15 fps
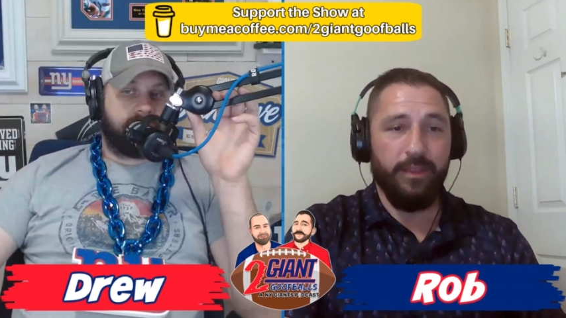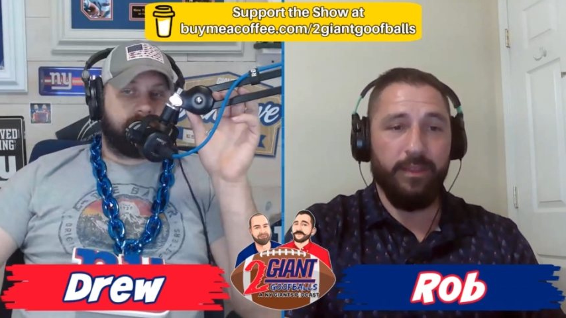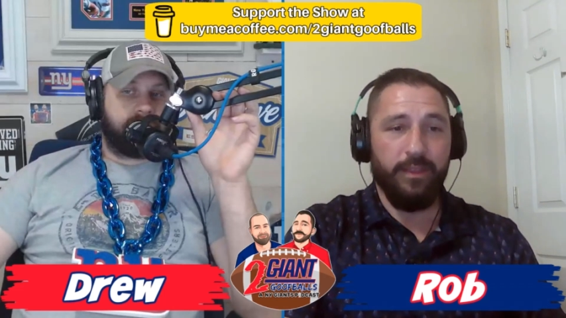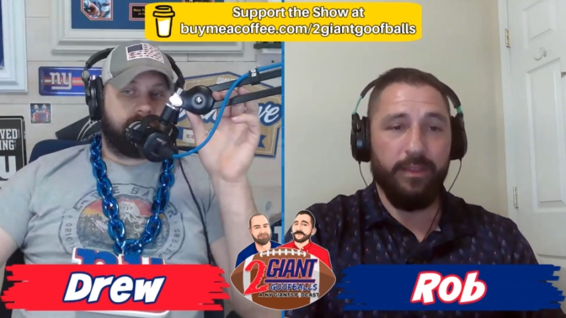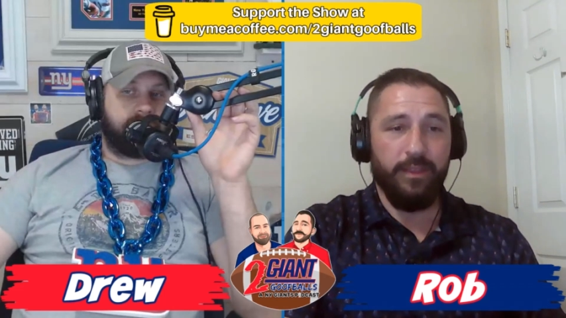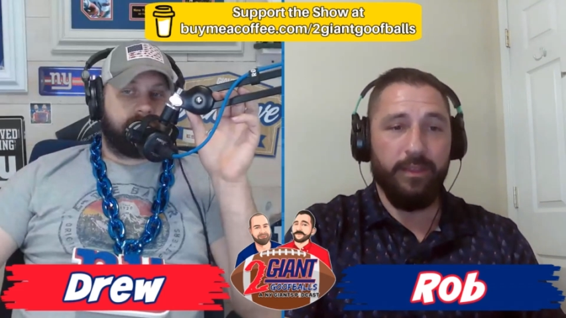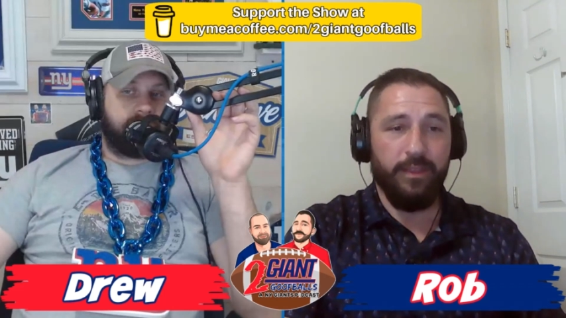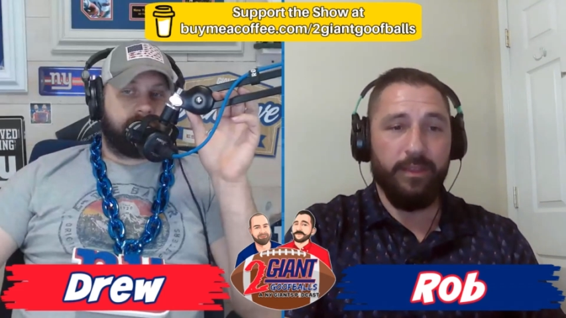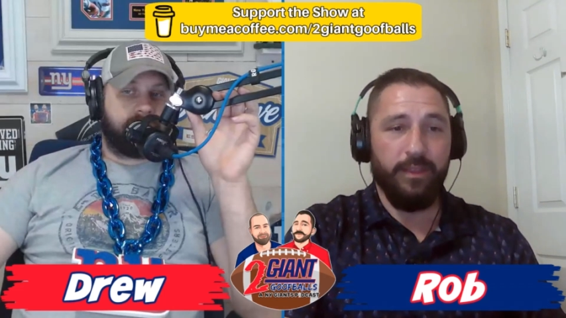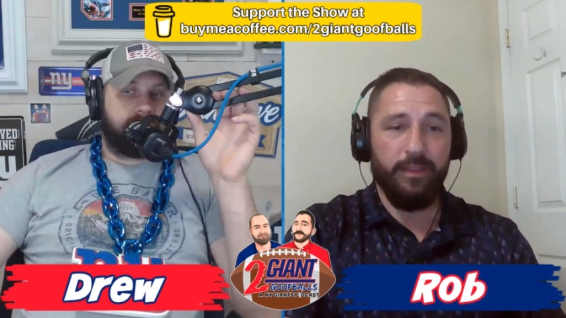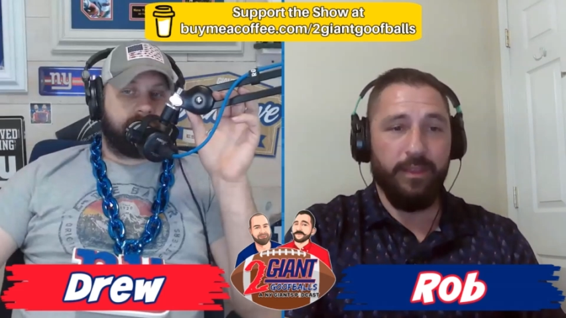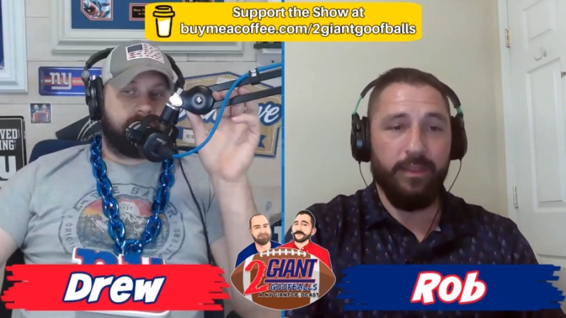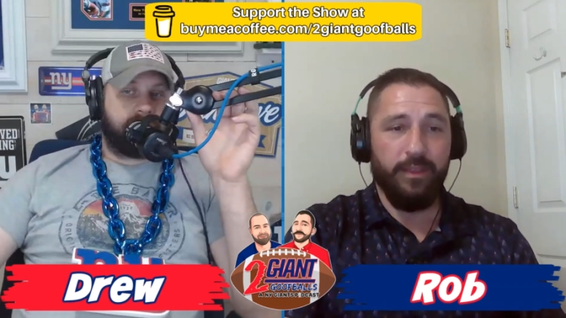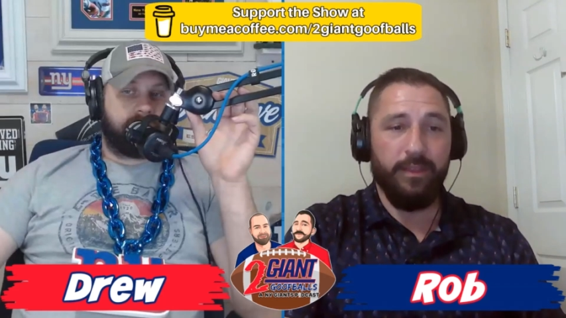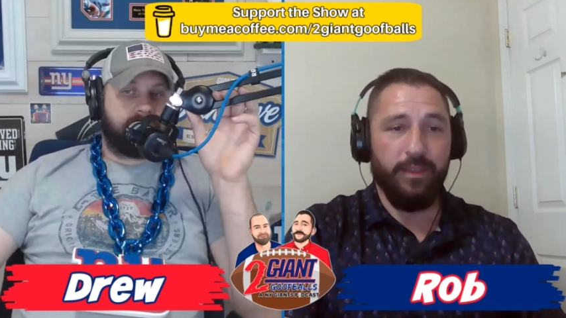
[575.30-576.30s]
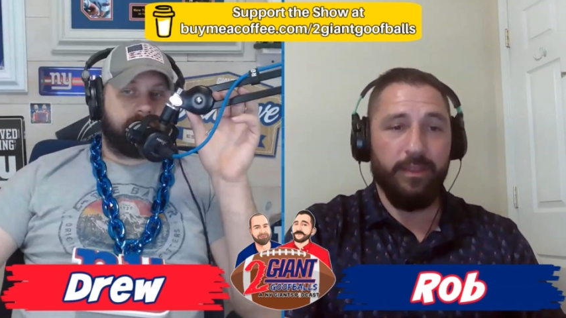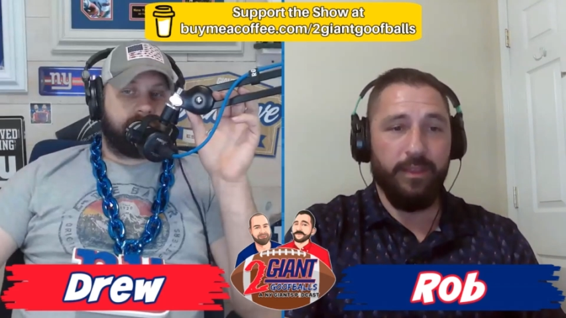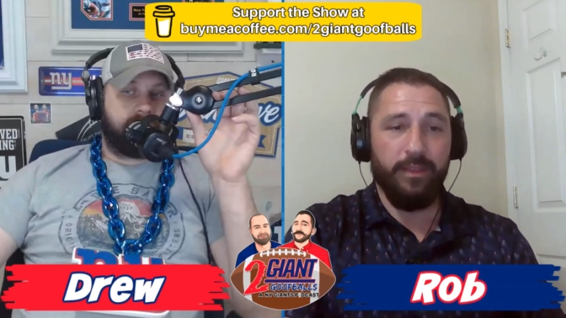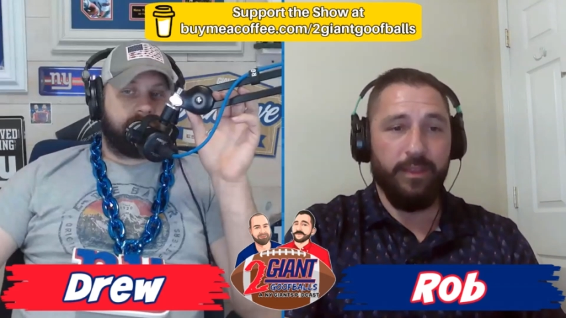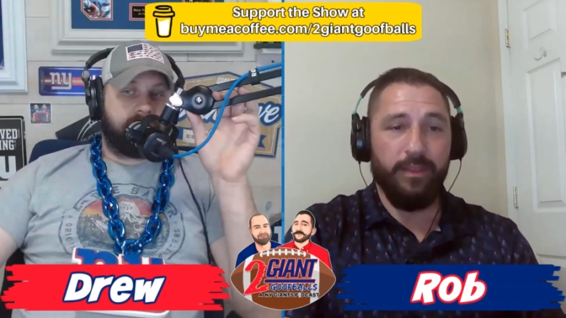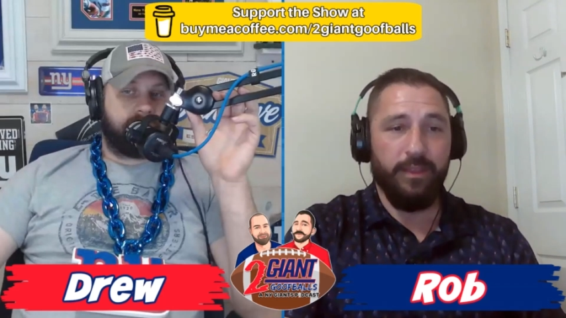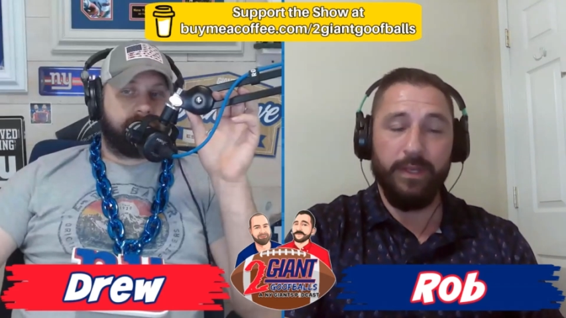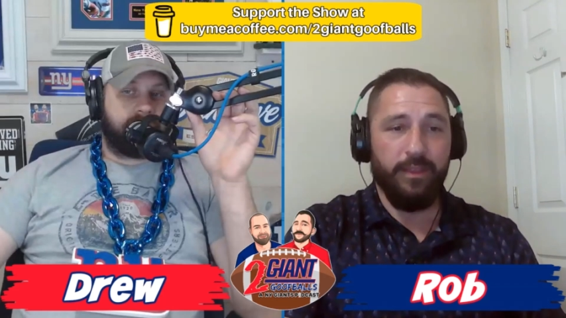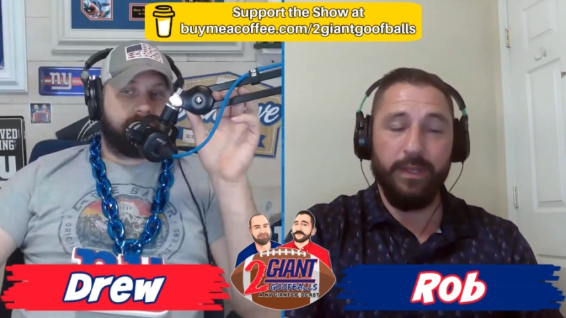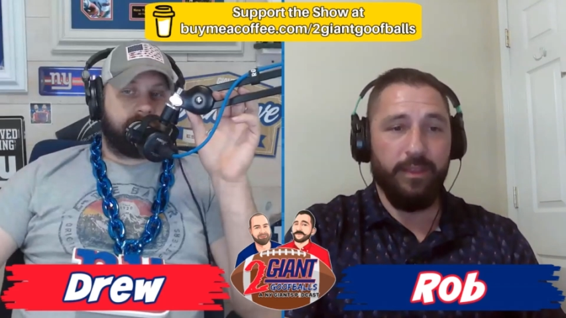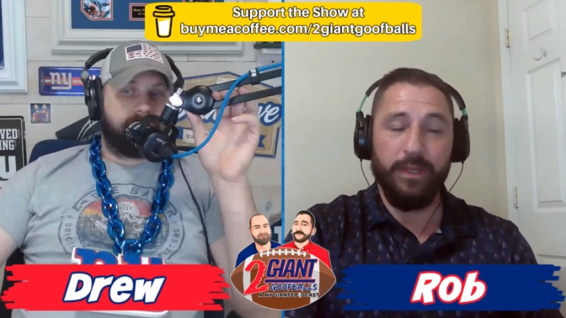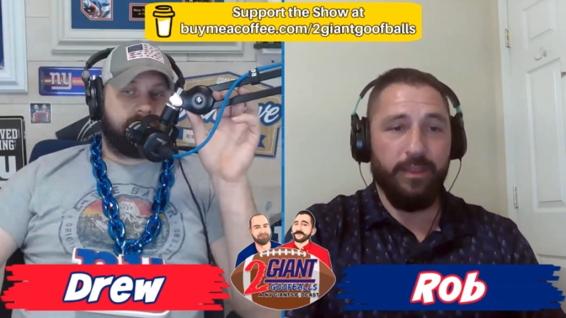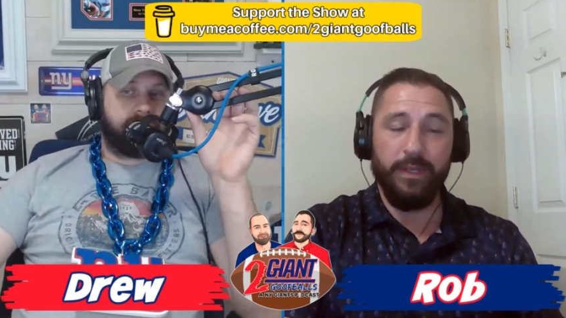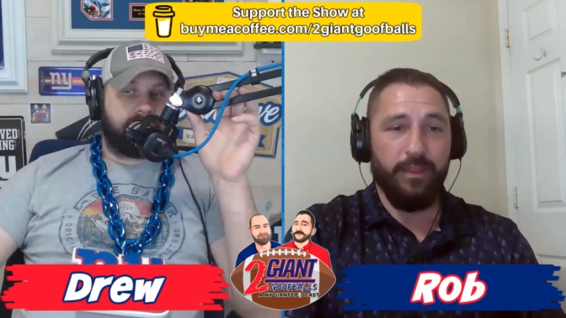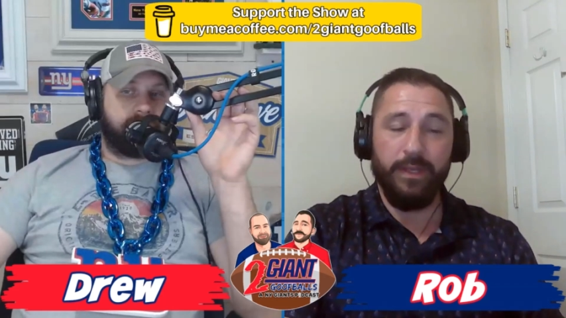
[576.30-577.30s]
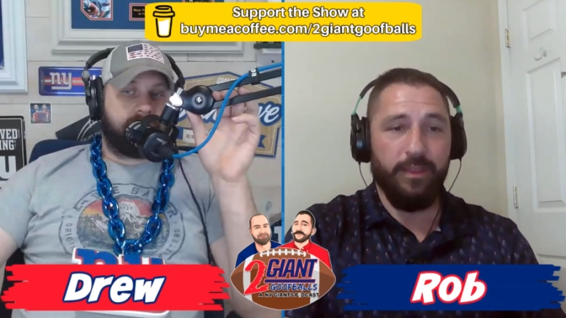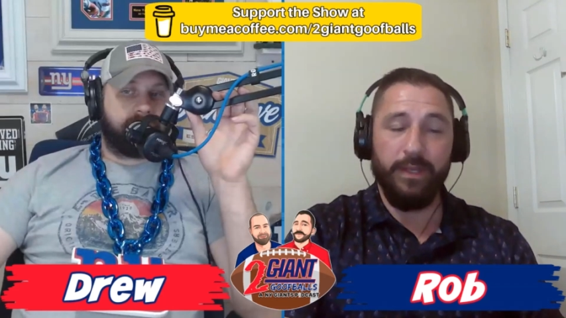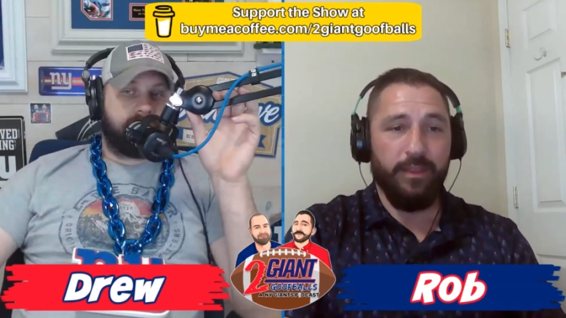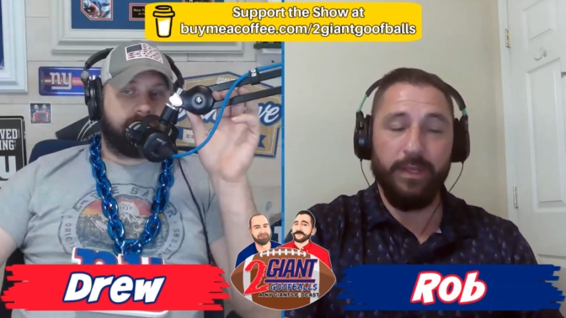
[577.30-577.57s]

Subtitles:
Nobody speaks.